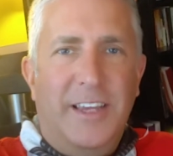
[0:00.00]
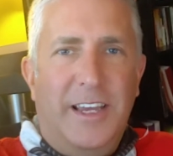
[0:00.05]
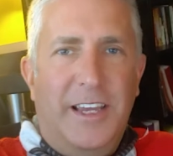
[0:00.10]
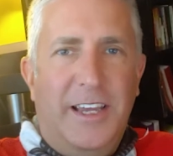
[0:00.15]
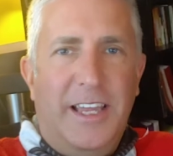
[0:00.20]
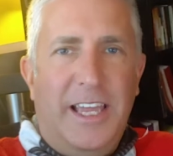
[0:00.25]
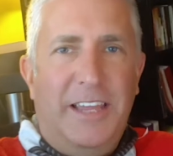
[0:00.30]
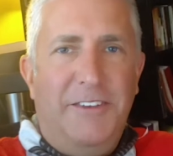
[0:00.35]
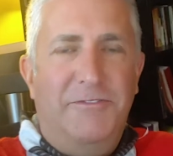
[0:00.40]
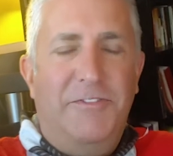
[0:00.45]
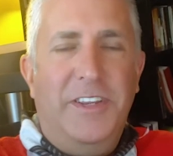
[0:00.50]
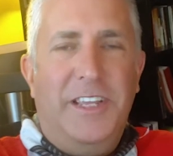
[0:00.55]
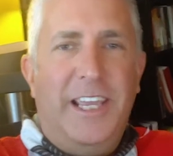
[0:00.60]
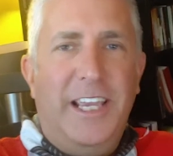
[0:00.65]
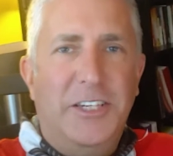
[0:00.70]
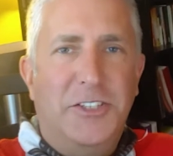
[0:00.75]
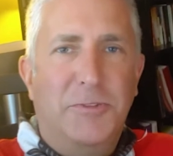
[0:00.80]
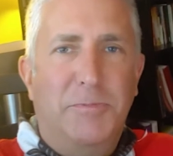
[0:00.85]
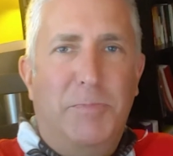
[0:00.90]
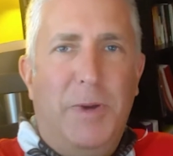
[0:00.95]
Uh, at
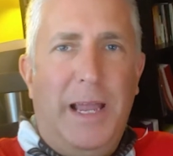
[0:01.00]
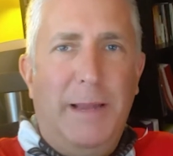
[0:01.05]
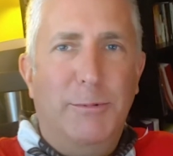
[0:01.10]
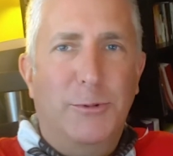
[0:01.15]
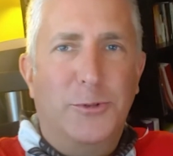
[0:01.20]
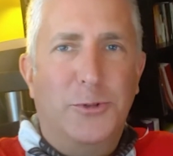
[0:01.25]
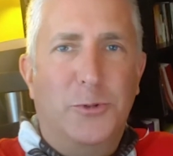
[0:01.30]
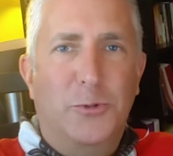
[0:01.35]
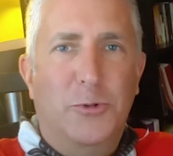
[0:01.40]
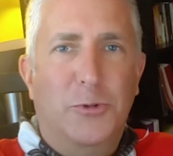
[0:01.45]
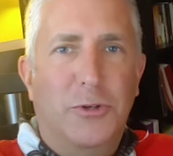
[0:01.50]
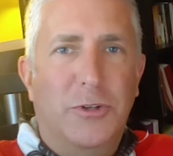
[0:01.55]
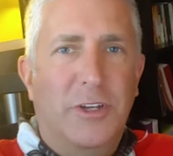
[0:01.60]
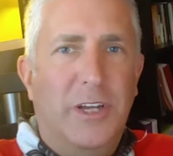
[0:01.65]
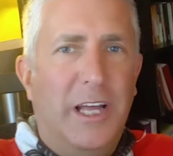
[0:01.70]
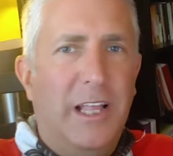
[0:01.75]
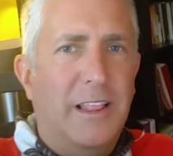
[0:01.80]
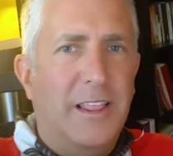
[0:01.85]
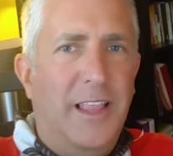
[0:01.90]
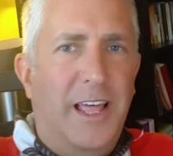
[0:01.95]
Vacation Bible
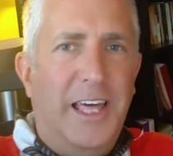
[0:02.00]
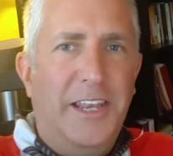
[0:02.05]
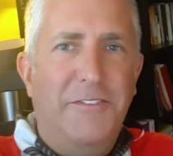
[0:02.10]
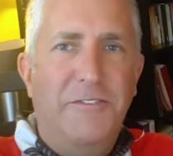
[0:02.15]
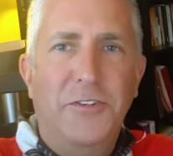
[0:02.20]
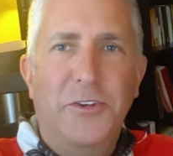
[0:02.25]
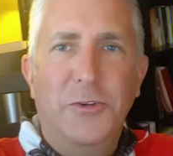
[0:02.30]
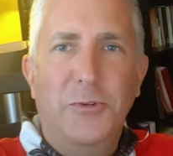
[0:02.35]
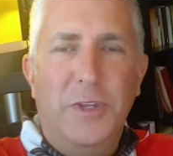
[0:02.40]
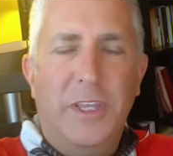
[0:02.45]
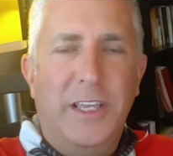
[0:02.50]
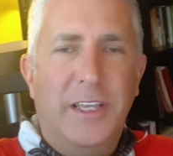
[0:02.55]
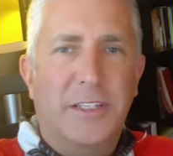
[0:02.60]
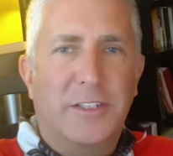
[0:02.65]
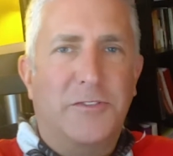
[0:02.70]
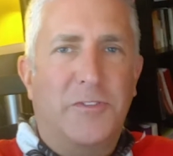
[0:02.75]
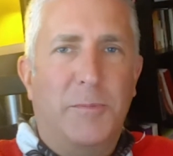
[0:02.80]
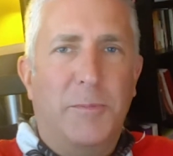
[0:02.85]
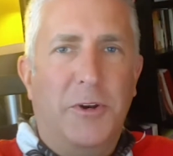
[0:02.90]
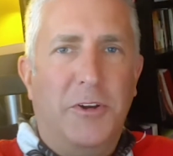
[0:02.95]
School, a lot of new
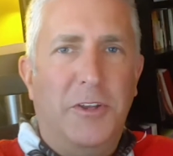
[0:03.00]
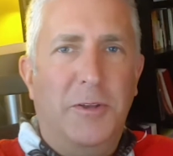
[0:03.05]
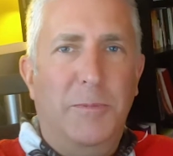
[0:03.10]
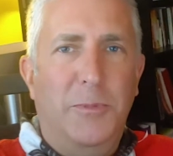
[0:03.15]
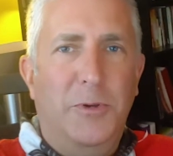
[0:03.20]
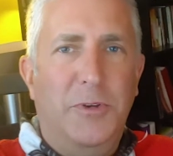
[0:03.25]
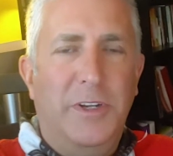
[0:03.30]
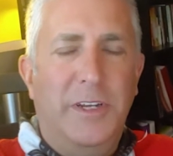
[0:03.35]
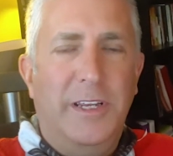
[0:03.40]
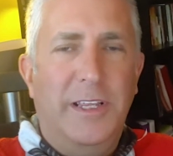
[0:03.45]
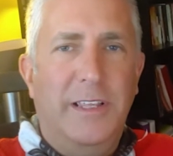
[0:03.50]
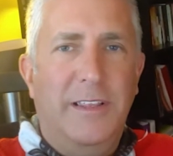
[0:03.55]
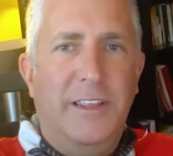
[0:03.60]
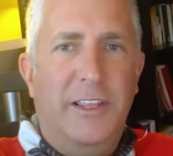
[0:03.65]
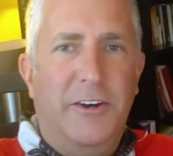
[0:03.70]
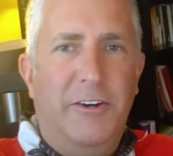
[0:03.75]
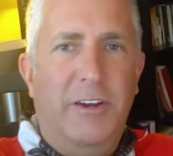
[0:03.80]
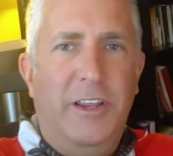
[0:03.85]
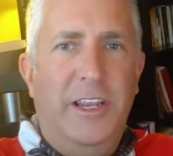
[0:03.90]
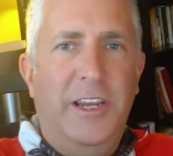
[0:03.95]
kids from our community
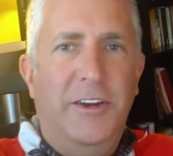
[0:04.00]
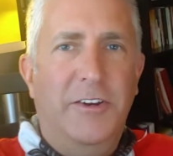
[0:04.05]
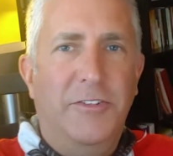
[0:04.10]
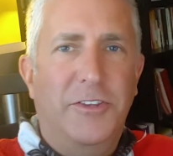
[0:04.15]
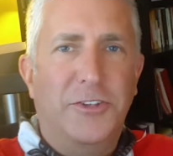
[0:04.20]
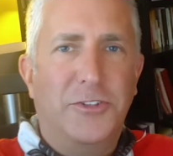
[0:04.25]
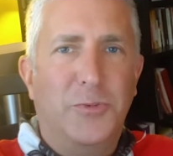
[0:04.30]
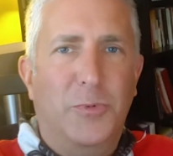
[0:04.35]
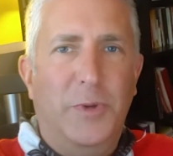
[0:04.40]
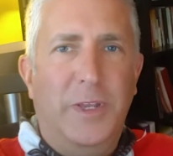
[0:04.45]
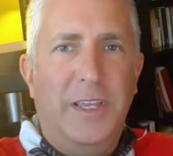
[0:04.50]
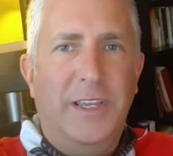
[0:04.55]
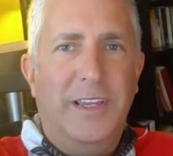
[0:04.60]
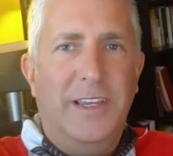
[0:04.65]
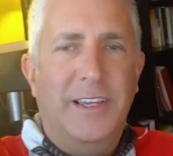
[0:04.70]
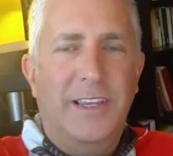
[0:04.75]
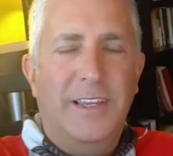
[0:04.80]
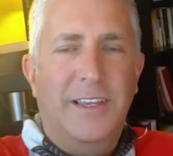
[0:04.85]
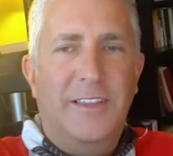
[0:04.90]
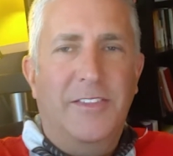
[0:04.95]
that are here this
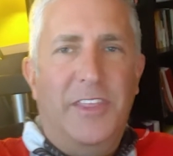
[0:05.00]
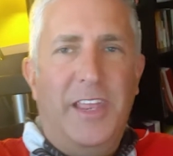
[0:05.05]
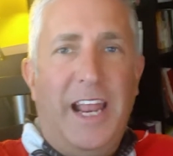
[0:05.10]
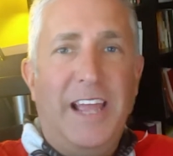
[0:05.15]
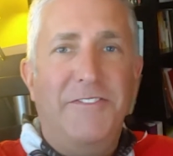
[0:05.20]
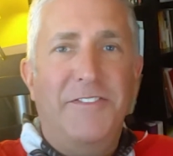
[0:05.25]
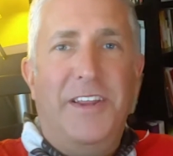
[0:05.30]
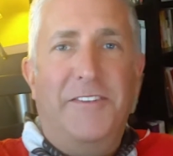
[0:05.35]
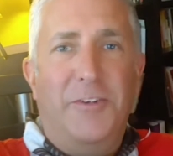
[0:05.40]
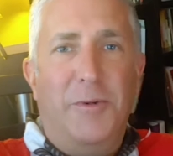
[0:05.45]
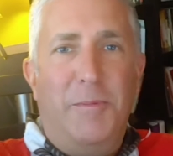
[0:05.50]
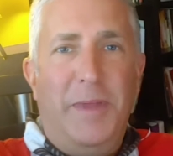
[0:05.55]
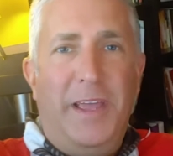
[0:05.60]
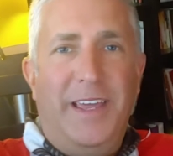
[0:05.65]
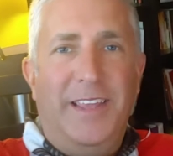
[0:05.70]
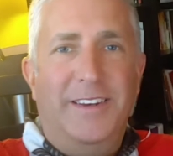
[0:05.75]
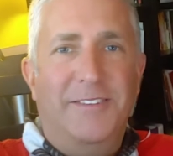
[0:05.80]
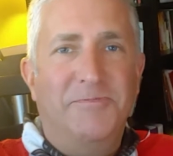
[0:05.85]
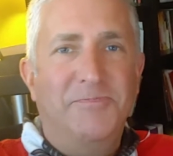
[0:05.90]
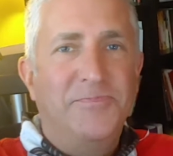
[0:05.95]
week that I've never
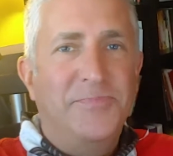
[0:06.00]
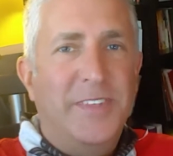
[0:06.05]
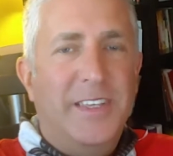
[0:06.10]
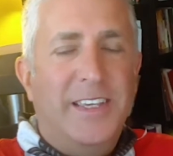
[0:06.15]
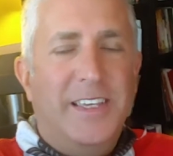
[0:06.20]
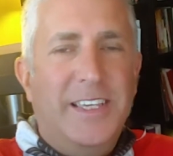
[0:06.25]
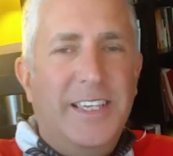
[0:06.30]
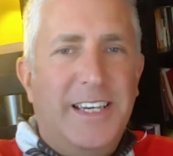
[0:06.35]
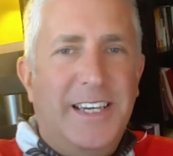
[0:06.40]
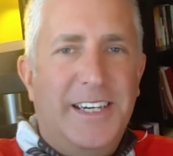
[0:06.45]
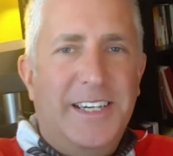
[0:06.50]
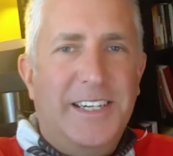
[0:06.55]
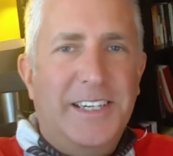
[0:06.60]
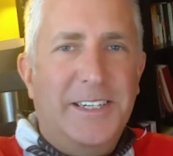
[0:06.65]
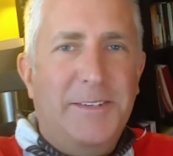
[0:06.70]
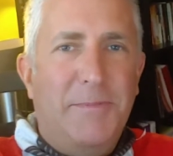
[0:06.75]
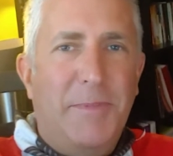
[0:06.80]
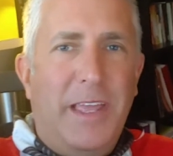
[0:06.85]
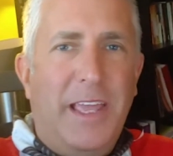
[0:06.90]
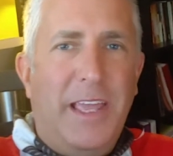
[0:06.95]
met
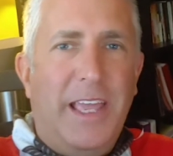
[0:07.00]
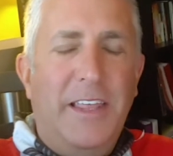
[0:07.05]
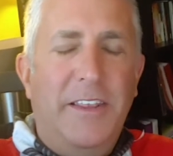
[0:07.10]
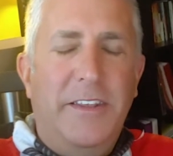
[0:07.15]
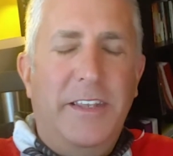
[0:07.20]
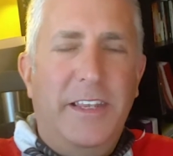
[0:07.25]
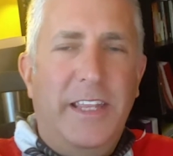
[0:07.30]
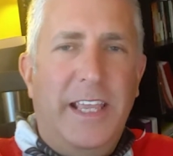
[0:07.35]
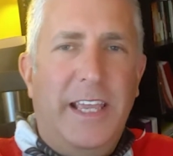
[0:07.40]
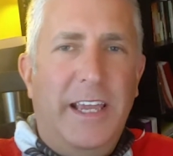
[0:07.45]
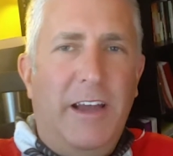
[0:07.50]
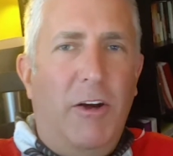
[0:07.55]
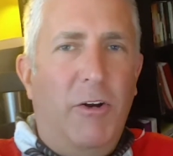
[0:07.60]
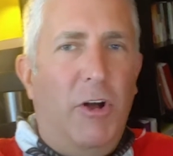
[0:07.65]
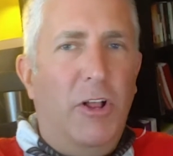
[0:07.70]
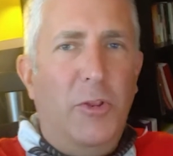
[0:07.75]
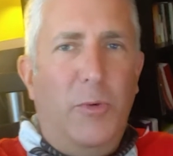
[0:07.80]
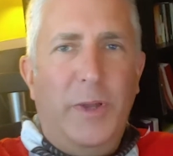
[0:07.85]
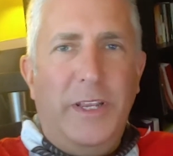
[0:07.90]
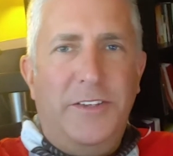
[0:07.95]
uh, and
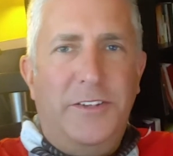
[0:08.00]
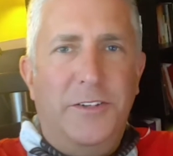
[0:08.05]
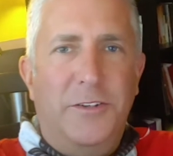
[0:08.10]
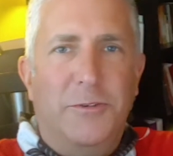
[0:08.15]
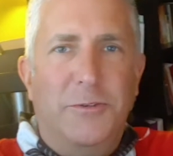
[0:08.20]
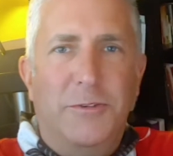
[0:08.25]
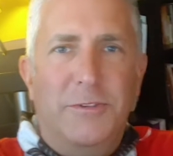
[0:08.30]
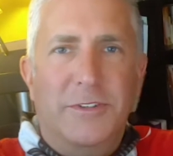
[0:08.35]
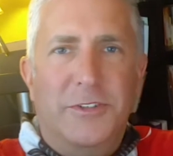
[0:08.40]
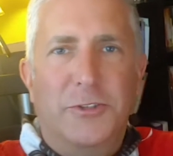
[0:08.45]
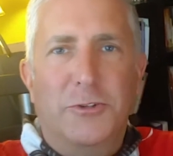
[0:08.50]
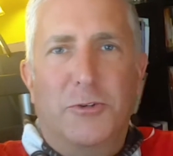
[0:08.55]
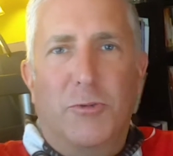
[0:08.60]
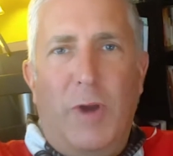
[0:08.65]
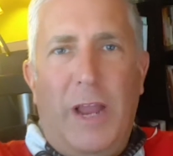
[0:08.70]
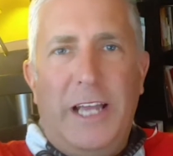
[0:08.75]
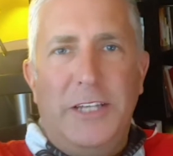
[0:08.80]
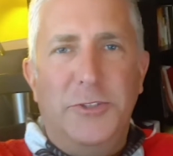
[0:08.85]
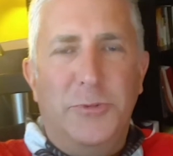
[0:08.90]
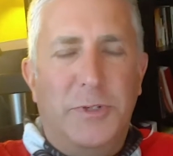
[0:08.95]
all the way to to
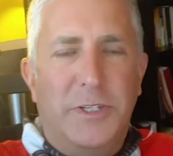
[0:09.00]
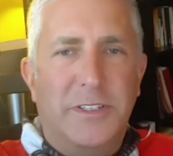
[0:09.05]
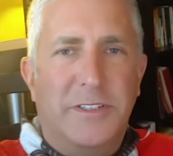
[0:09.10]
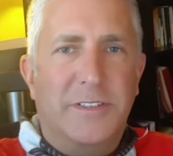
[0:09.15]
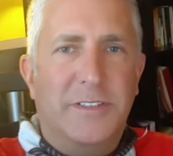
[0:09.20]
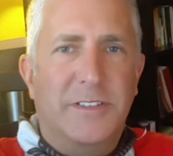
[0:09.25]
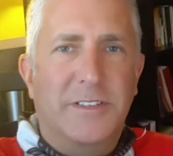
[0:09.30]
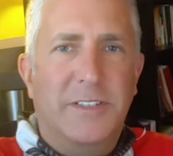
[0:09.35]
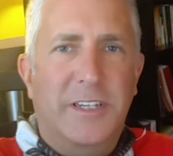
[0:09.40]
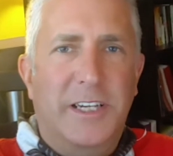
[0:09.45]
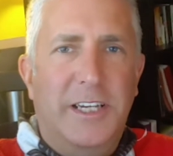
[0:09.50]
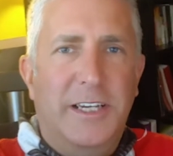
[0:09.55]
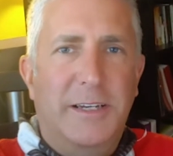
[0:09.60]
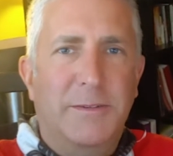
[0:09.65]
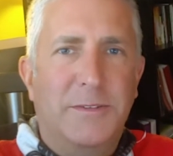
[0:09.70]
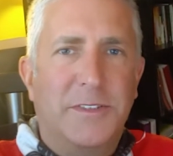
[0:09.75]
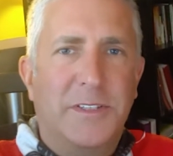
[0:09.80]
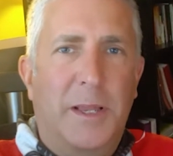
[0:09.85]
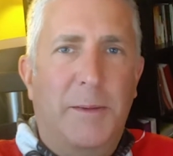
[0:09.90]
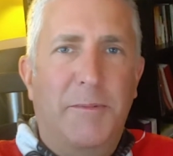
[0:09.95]
graduates, uh,
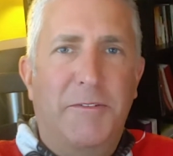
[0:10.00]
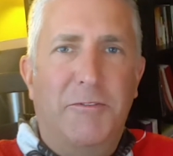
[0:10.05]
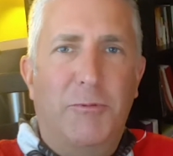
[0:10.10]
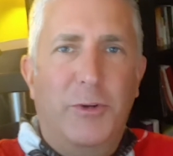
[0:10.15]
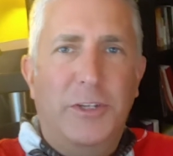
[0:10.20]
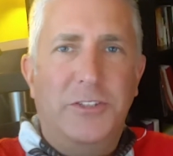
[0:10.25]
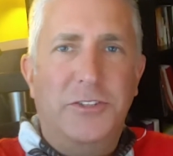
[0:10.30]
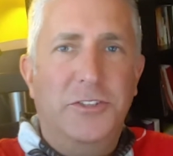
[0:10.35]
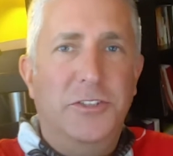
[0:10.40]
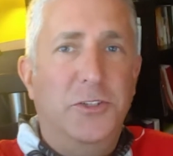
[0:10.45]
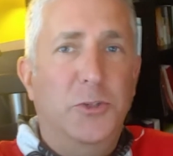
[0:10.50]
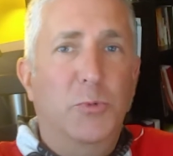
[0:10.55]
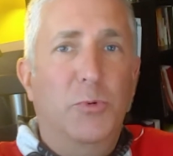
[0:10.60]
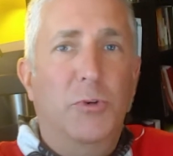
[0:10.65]
some of which you